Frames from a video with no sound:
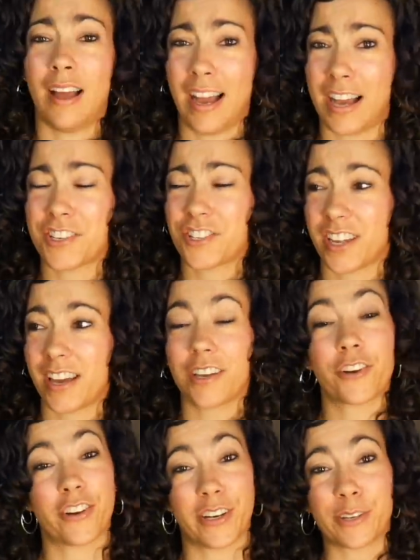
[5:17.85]

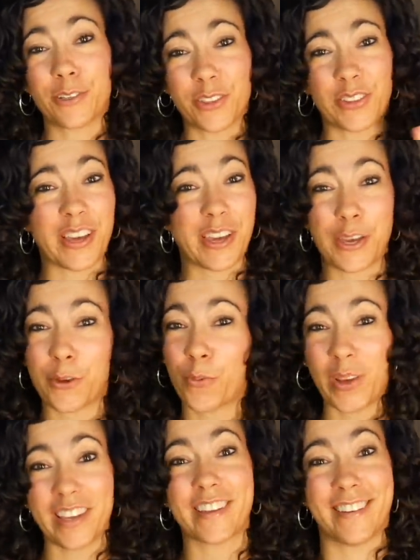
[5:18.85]
Hashtag critical thinking
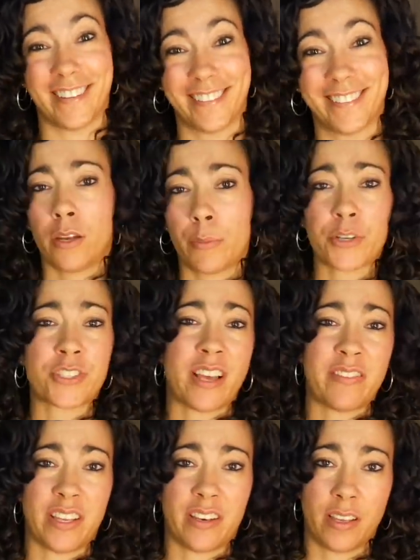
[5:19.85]
win. Number
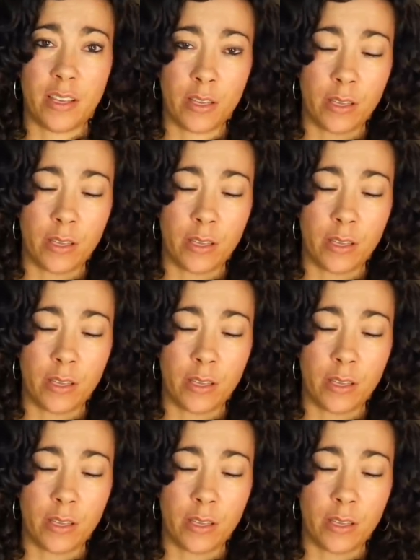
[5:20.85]
7,